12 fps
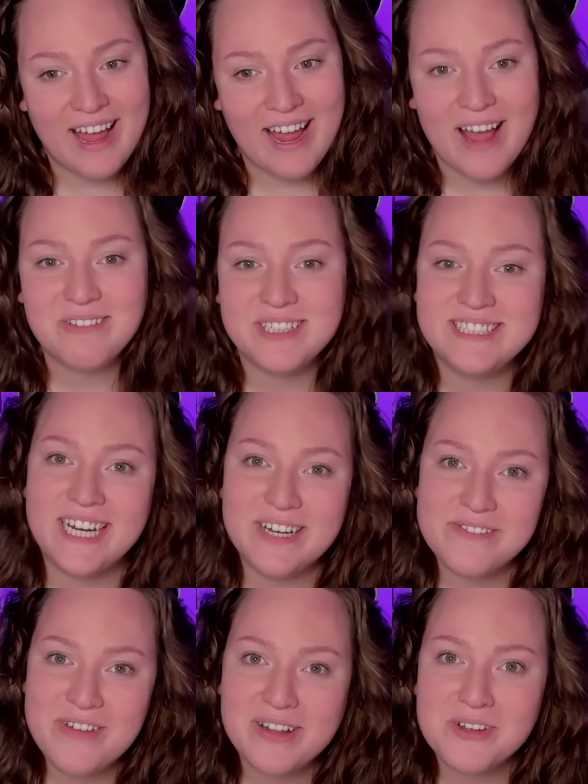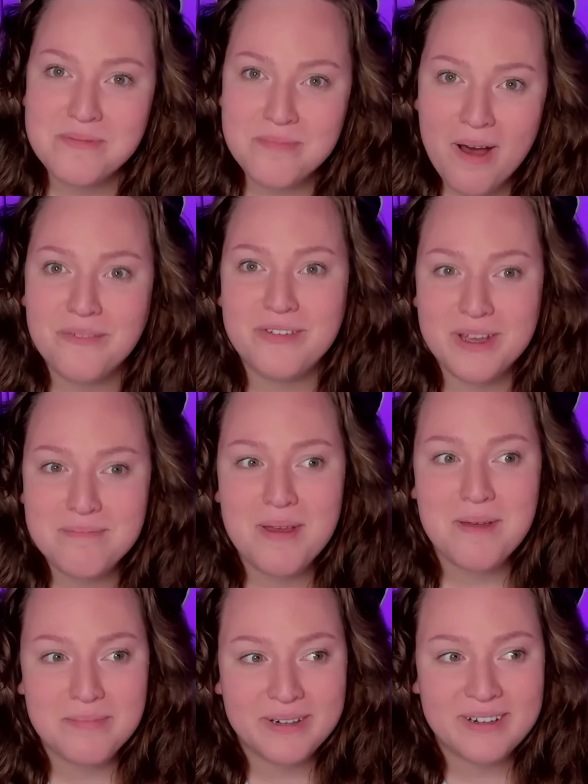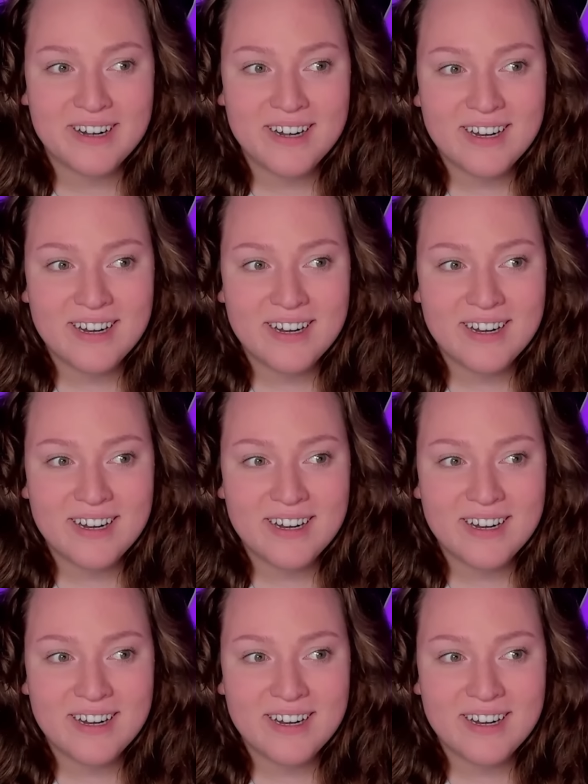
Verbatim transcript: have to date a fellow mafia member.